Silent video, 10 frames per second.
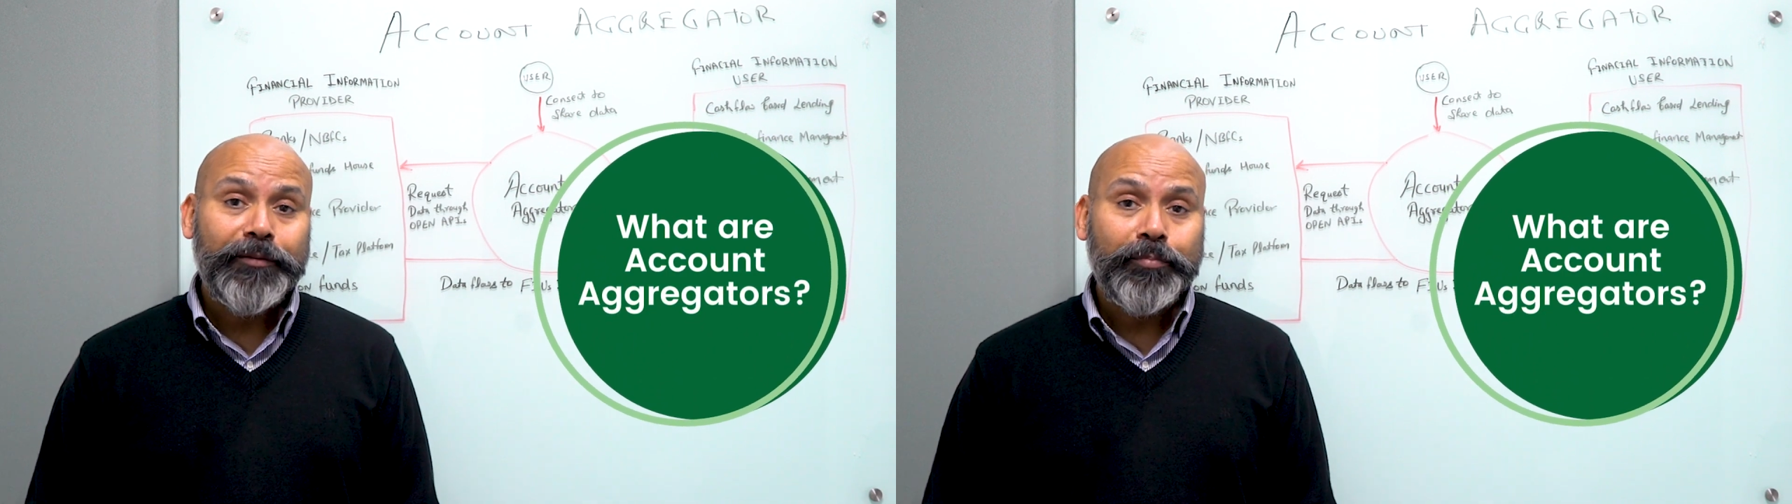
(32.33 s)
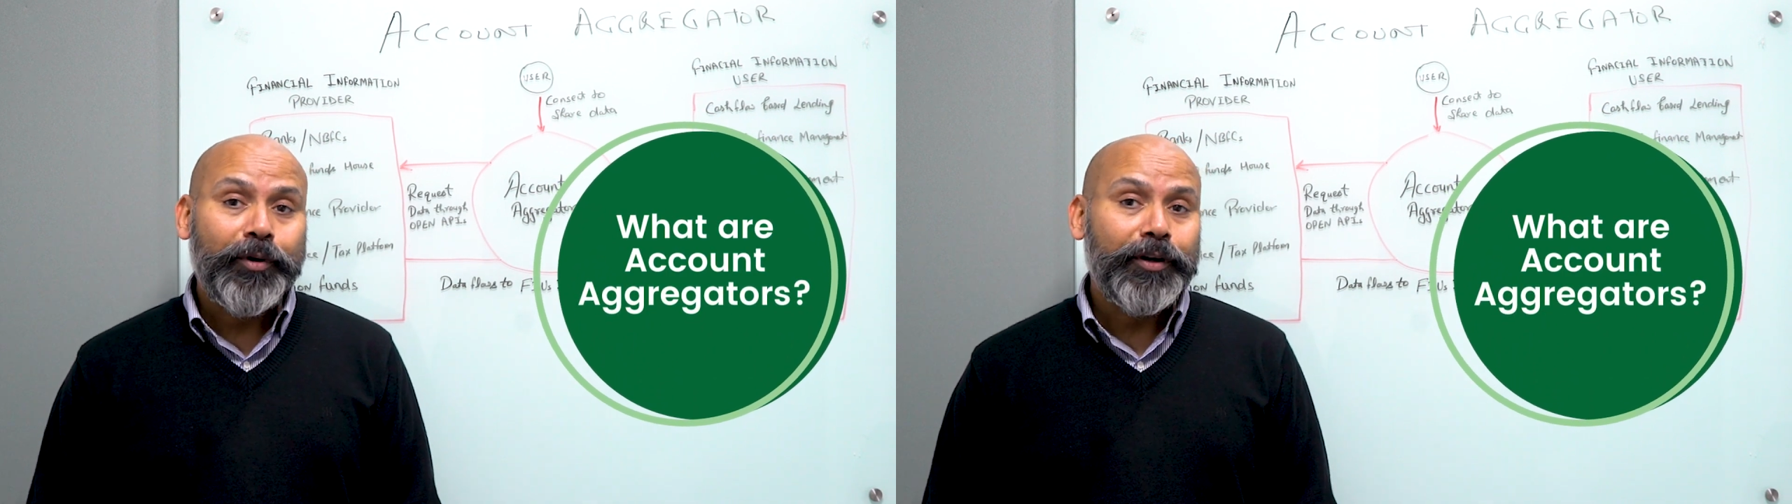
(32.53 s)

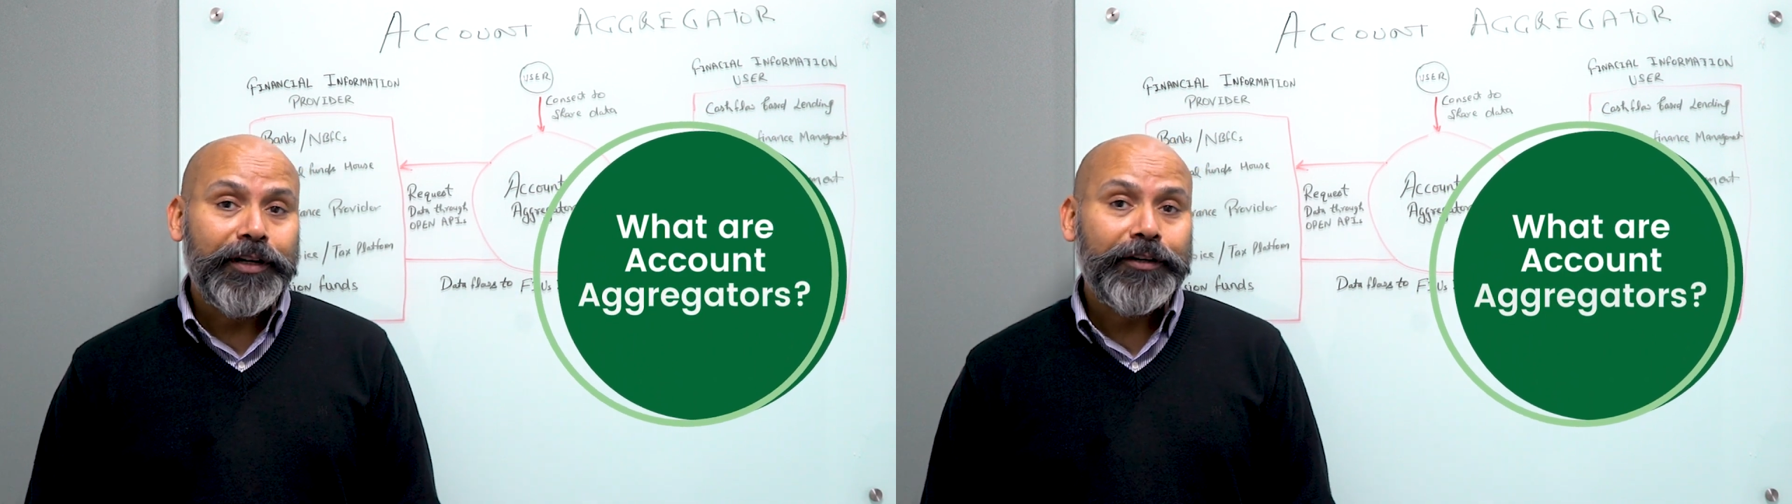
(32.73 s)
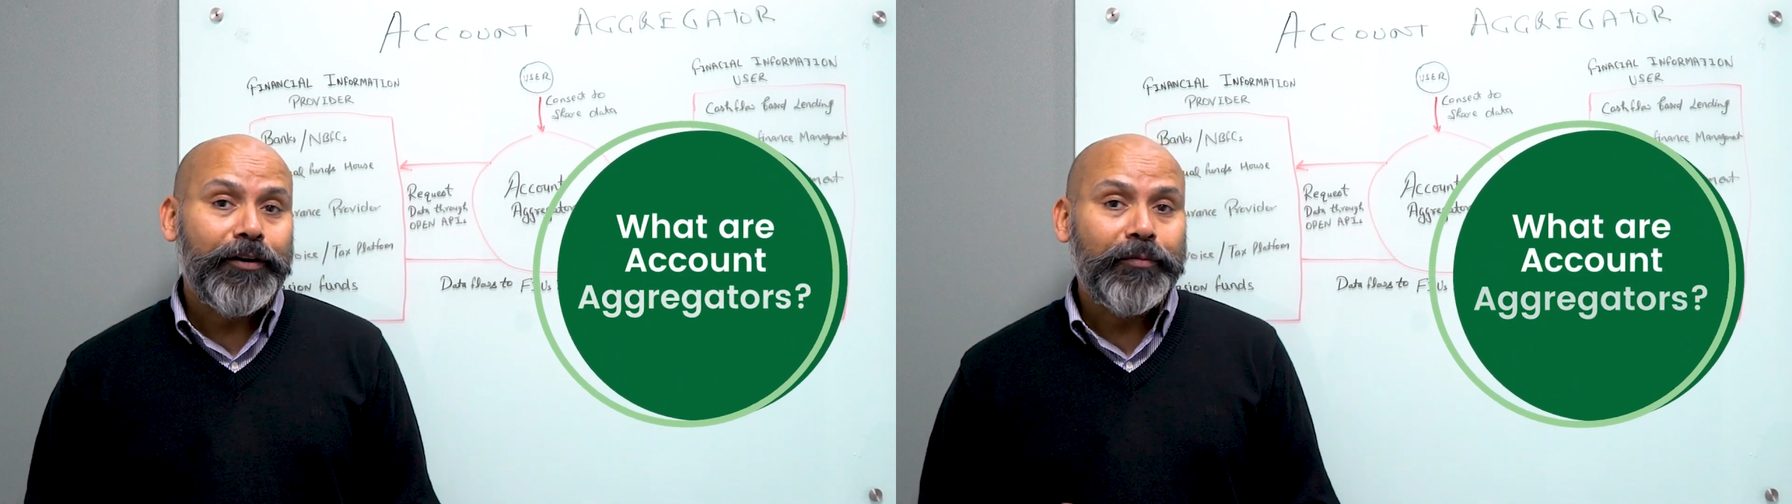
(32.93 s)

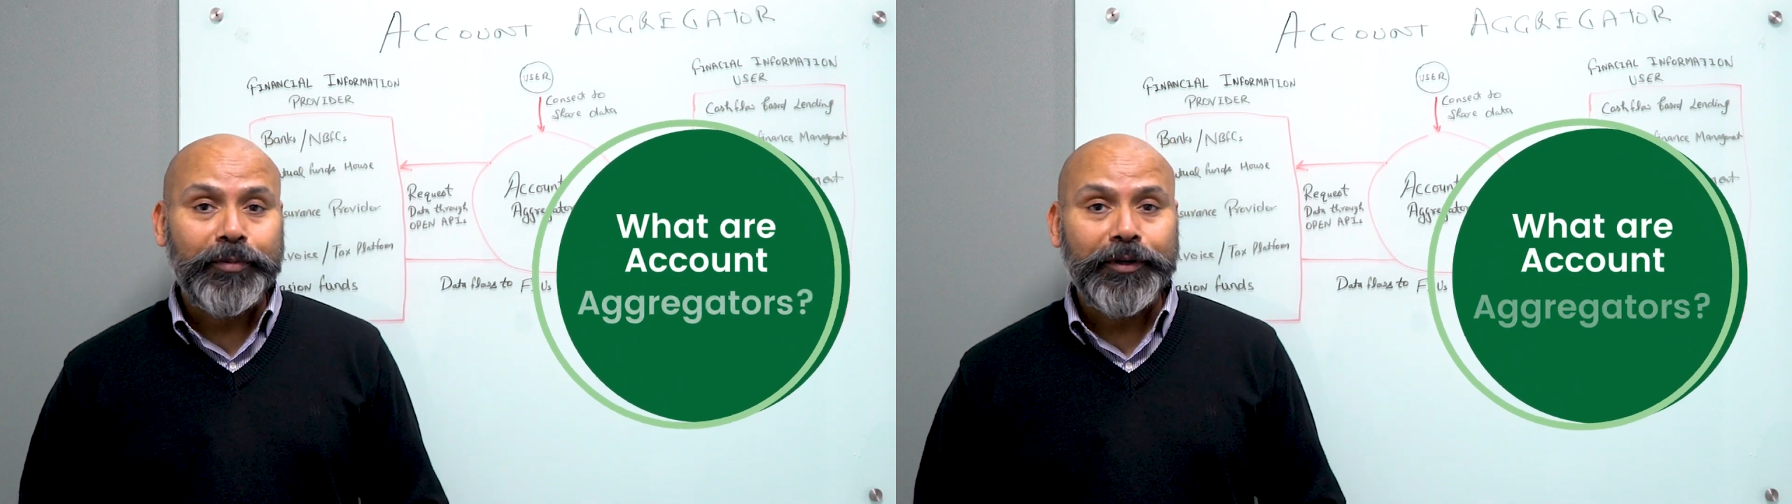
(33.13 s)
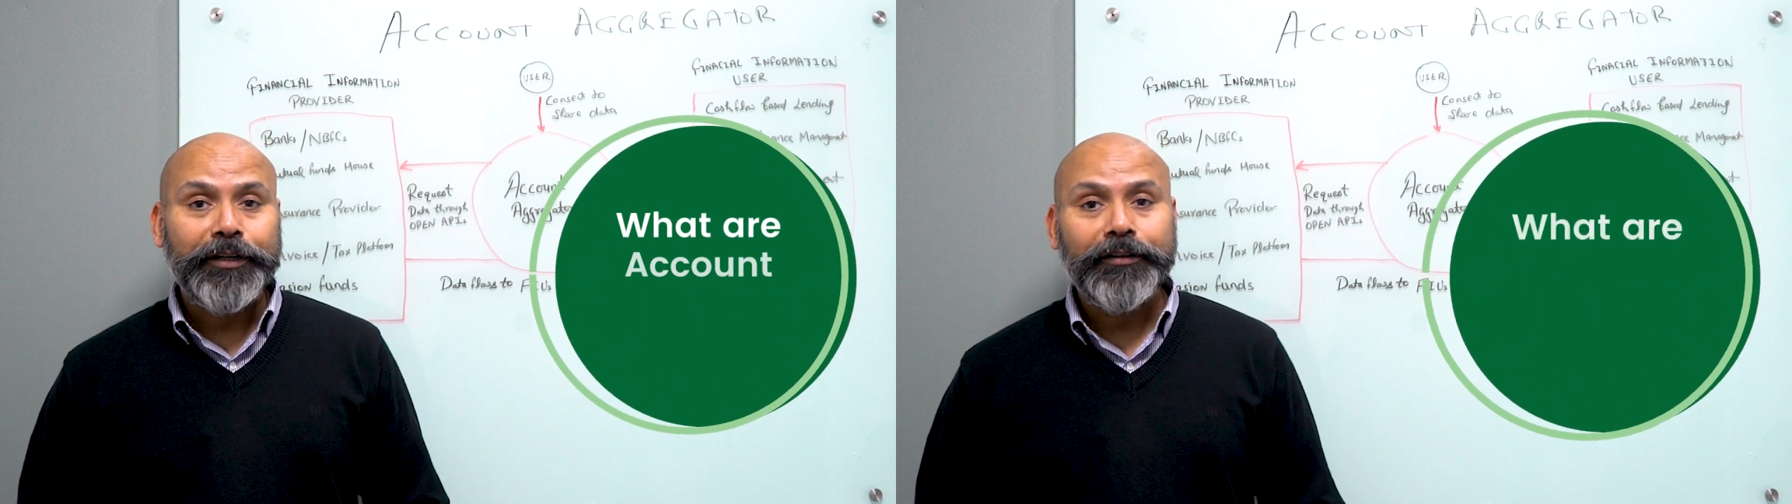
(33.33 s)
important
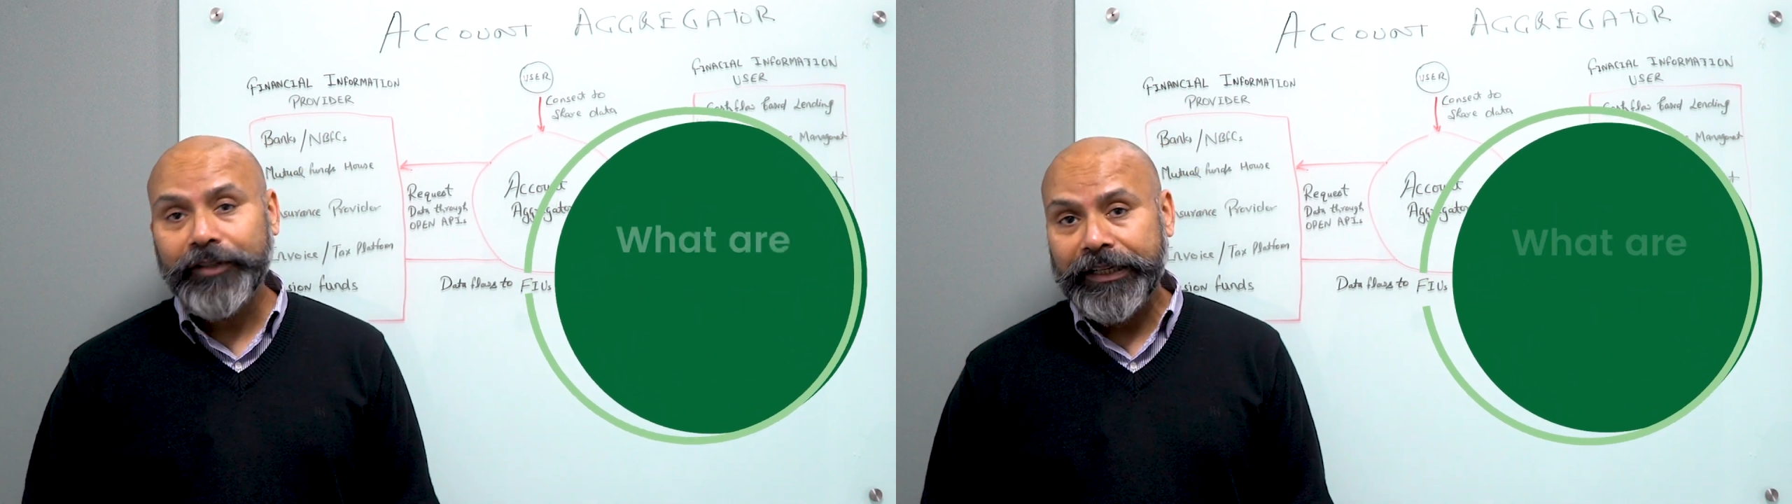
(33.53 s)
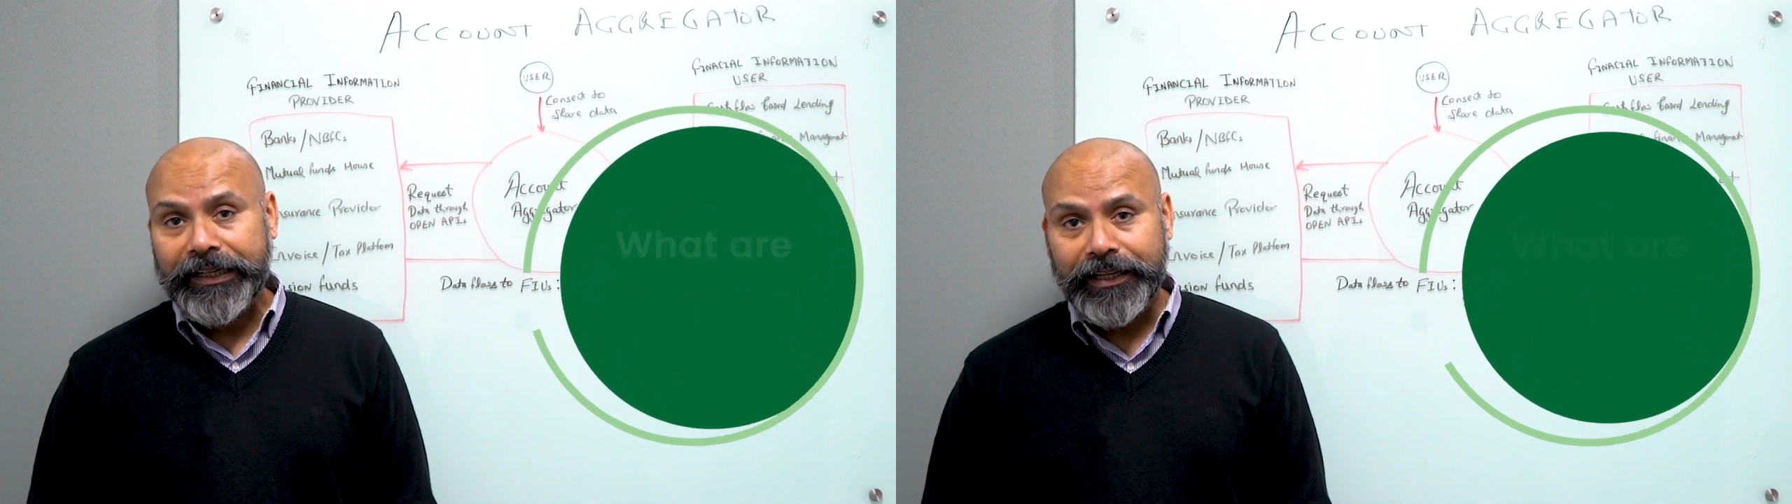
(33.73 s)
component of
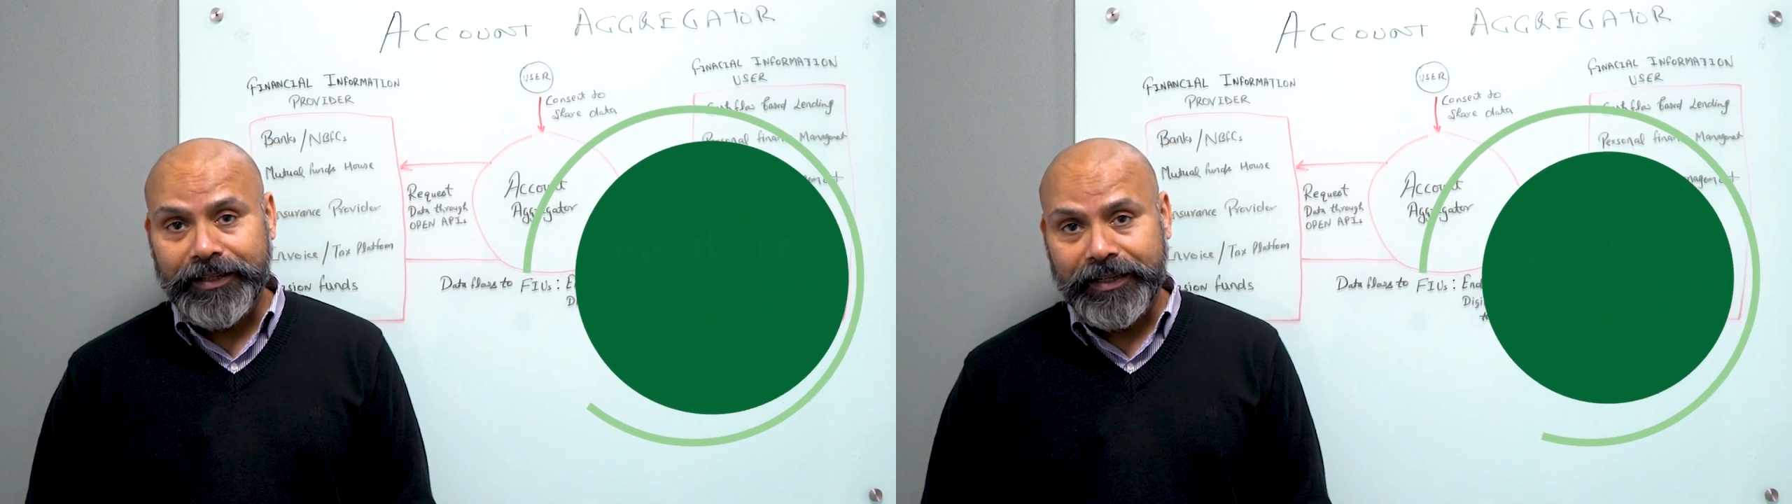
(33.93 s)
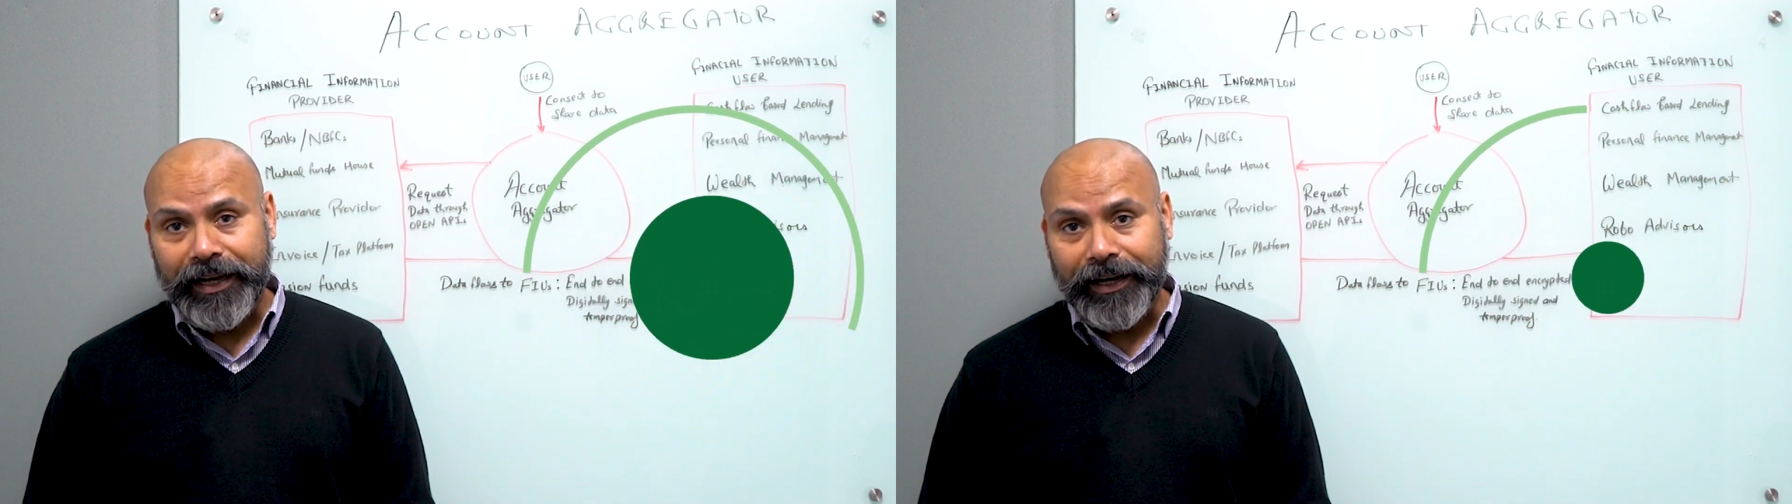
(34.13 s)
the India
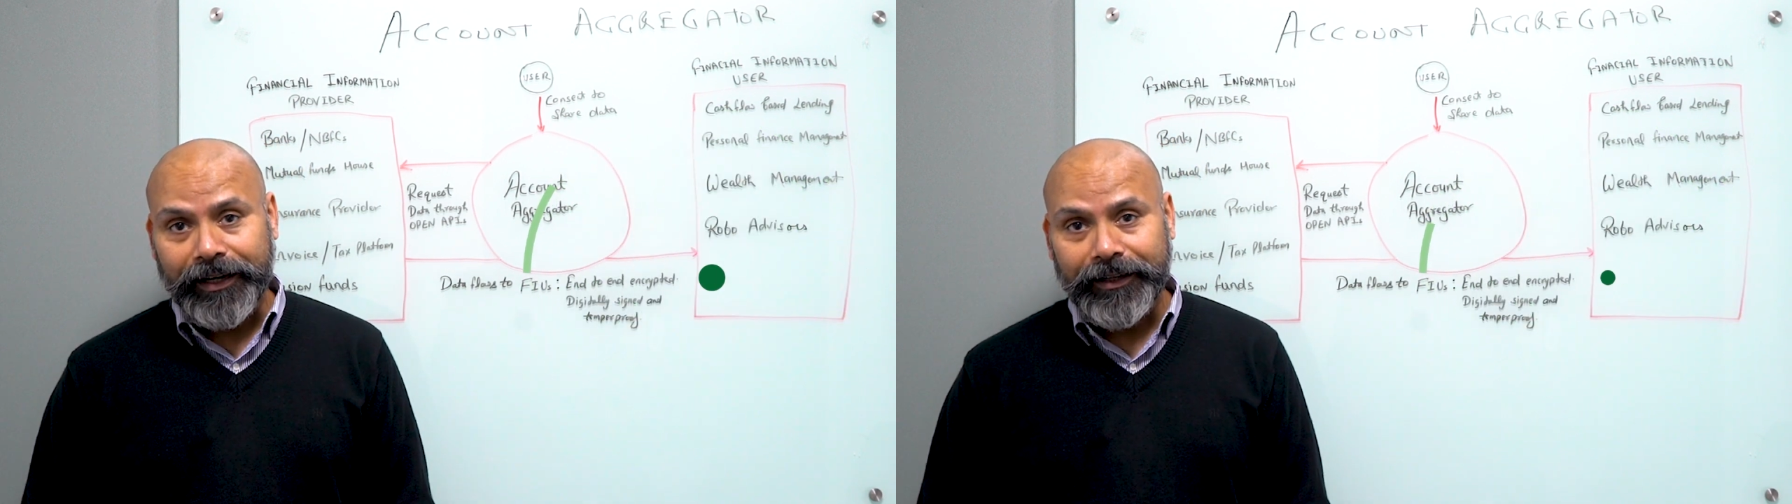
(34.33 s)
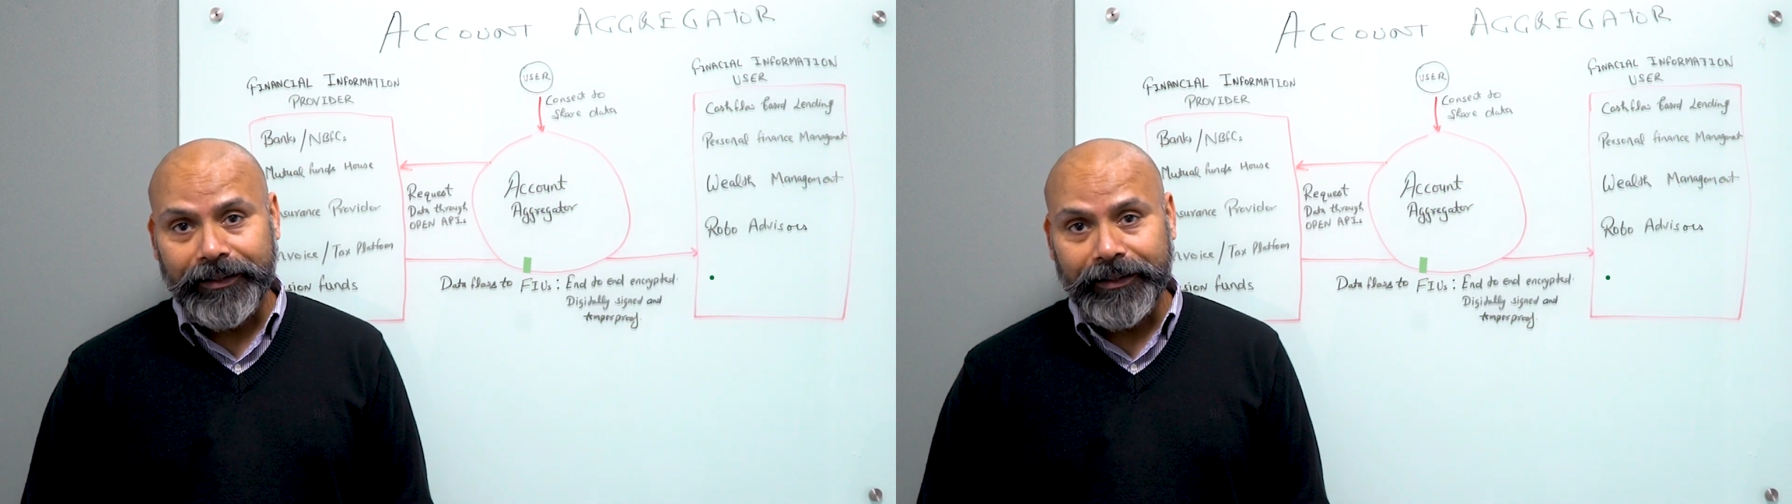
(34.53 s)
stack.